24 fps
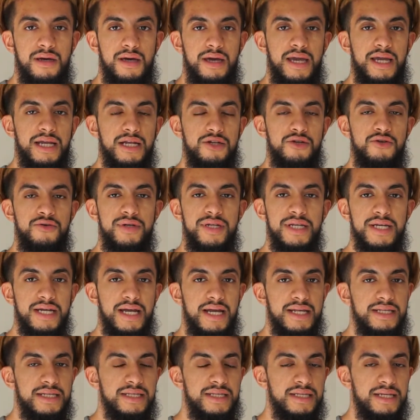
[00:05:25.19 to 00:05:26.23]
Including
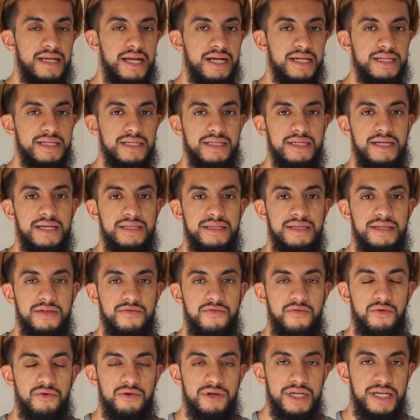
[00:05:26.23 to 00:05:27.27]
assisted exercises
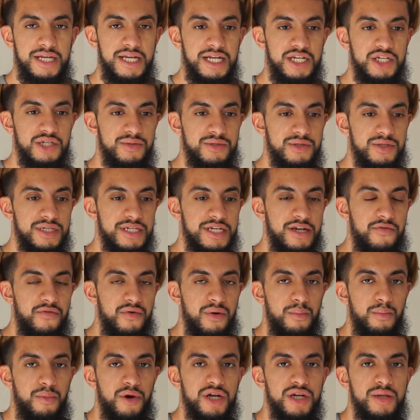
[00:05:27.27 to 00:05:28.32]
for each
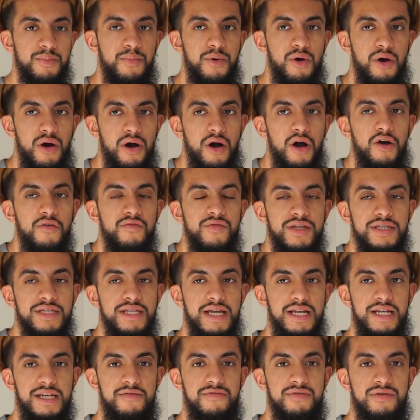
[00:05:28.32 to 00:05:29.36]
different body part of the
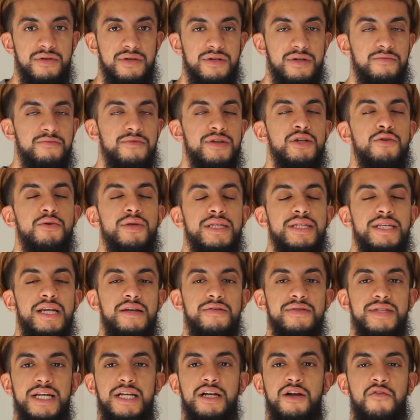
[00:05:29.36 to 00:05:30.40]
deadlift. We know the deadlift
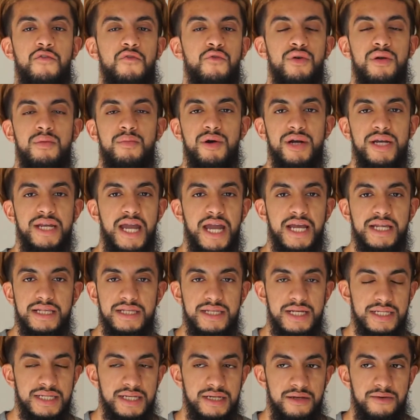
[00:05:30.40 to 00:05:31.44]
is like a full body
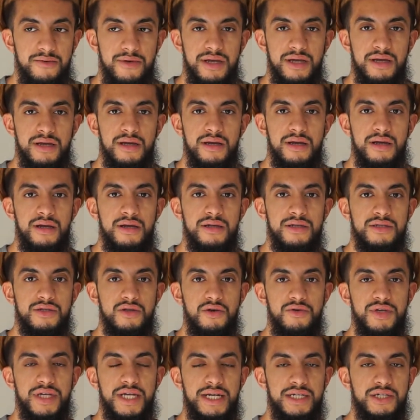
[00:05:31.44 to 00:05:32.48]
exercise anyway, so
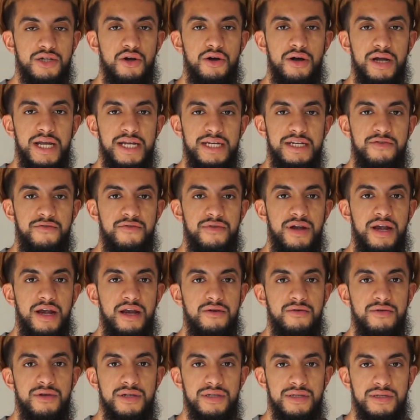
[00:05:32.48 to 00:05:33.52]
you can target different
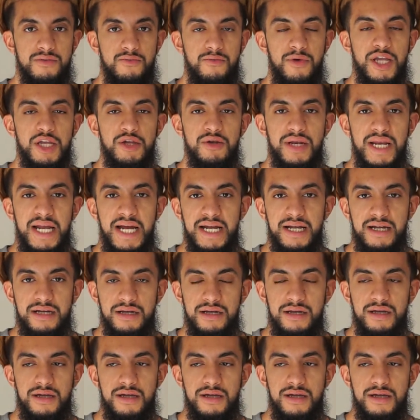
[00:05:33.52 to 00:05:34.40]
areas where you lack.